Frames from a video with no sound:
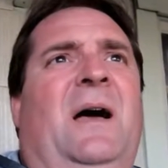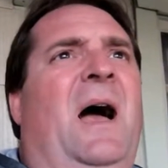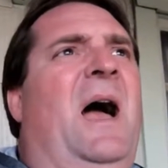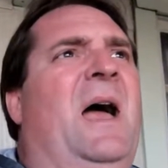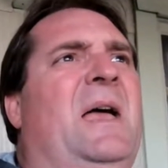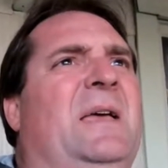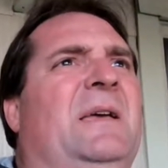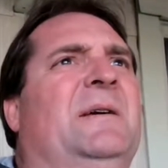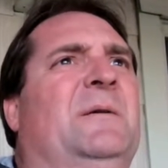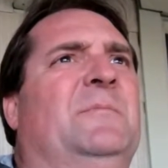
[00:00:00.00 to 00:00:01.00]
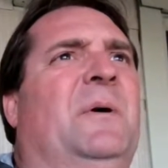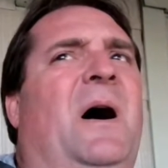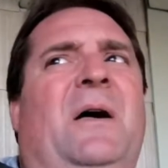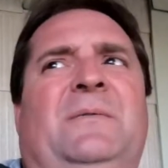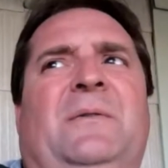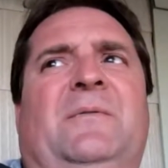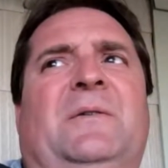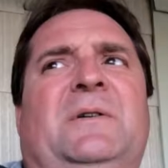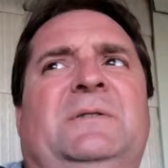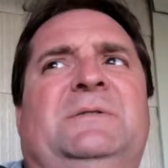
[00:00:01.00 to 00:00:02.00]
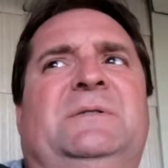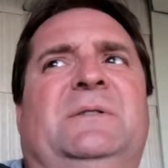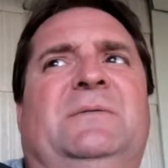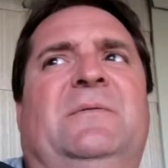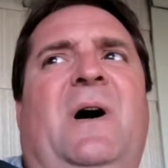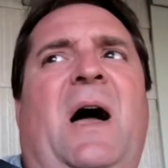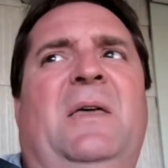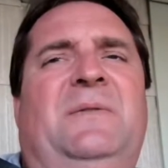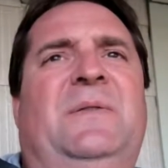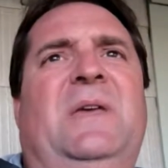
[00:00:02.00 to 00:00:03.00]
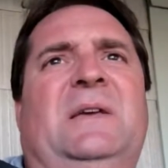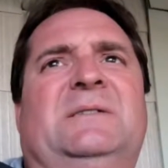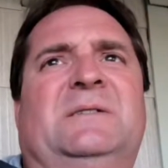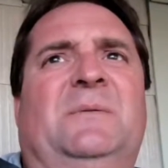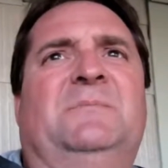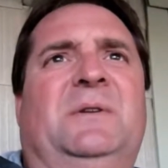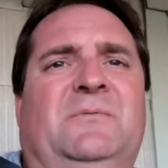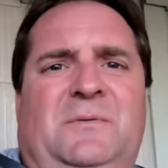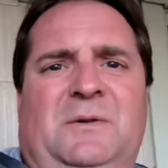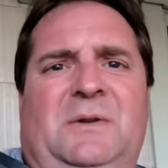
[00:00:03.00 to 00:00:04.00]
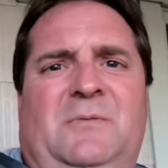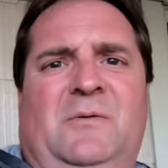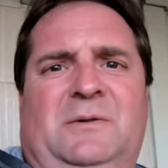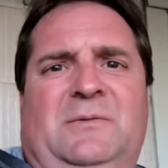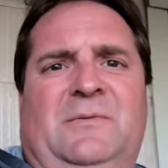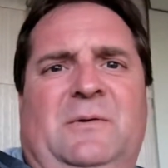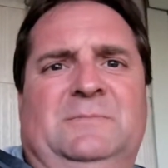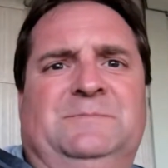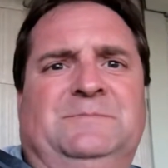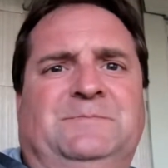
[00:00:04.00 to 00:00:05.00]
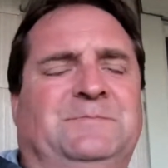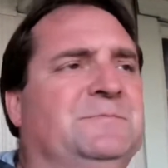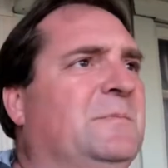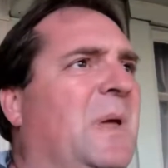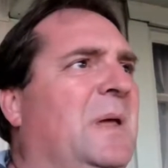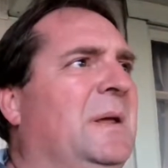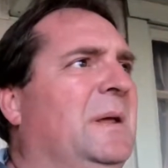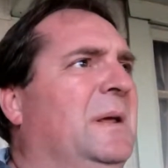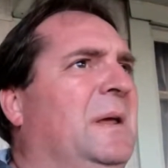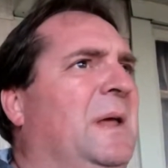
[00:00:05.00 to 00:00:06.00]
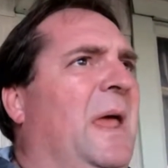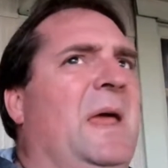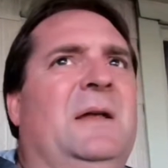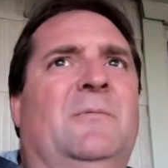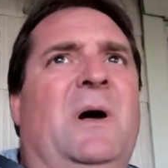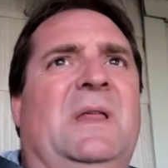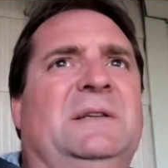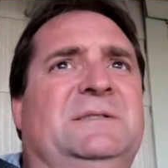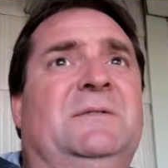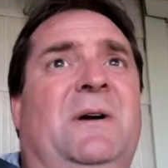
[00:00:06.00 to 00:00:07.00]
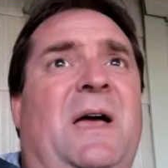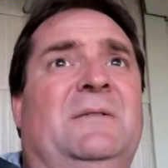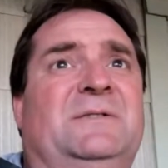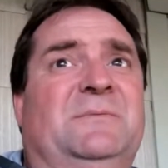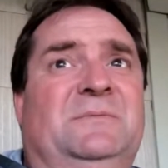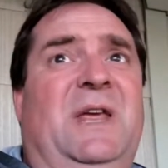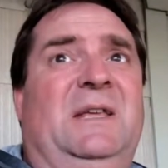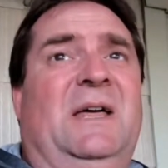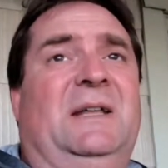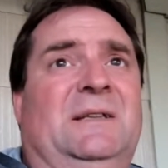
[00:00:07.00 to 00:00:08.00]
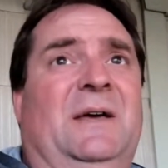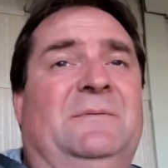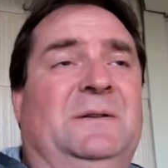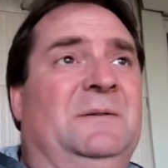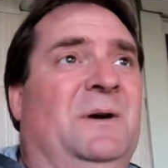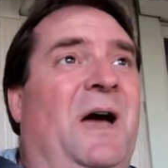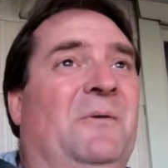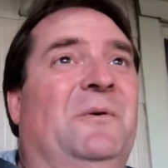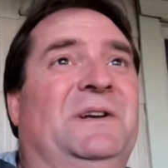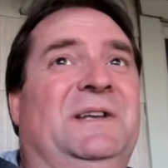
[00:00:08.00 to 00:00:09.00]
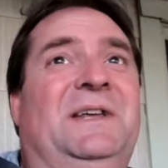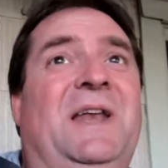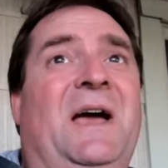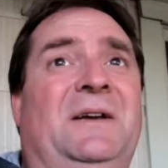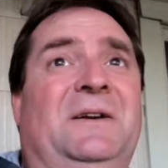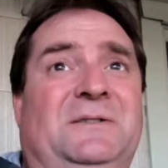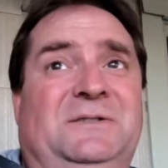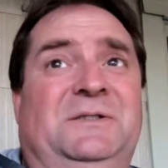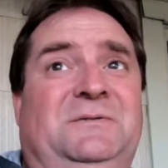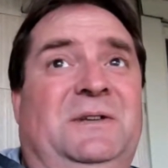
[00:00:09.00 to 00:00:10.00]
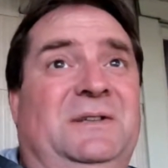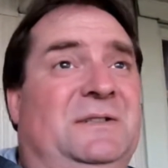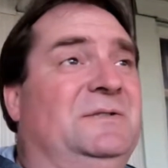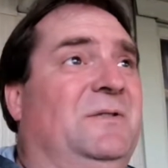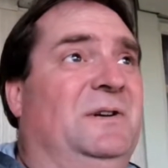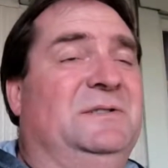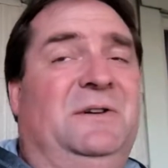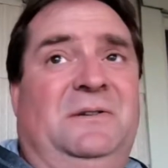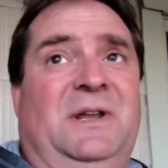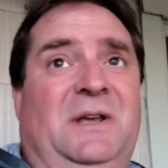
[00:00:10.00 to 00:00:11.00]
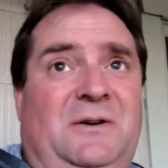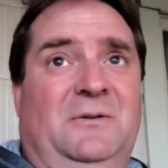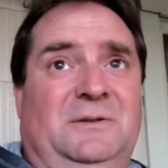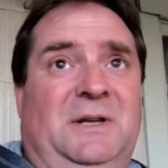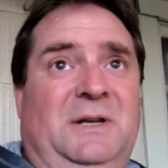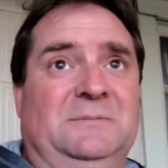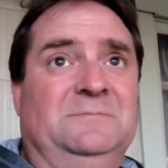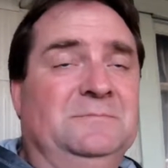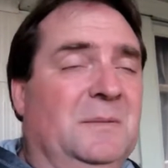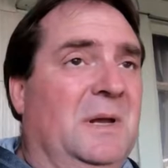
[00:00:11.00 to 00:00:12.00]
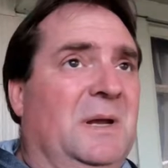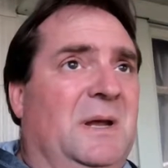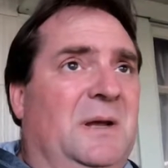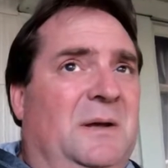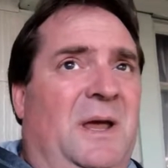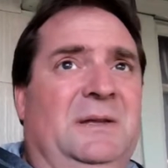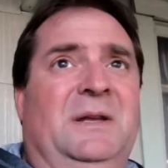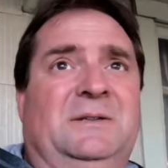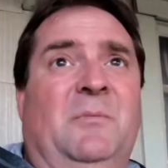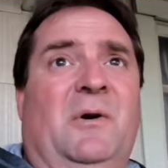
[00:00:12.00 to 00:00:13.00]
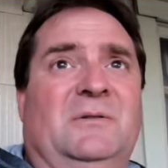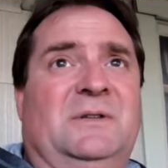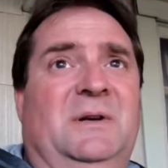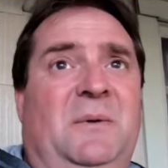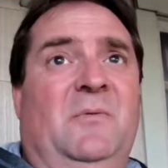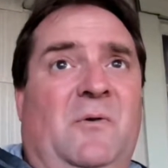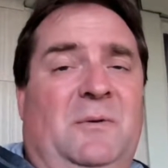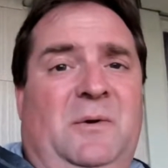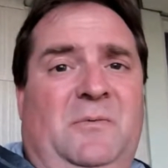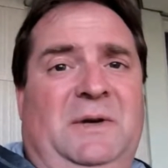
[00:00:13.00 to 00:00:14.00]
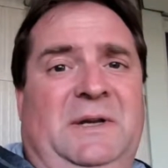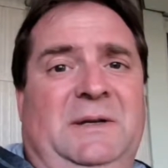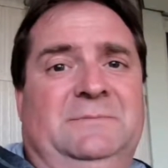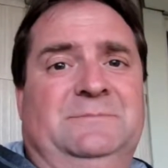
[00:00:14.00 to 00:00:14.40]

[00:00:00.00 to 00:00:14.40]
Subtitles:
I am on the verge of, I think, something really wonderful. And while I still have some daylight left, I wanted to get out here and shoot this. It's already starting to get cold again. And then tomorrow it's going to be warm and windy.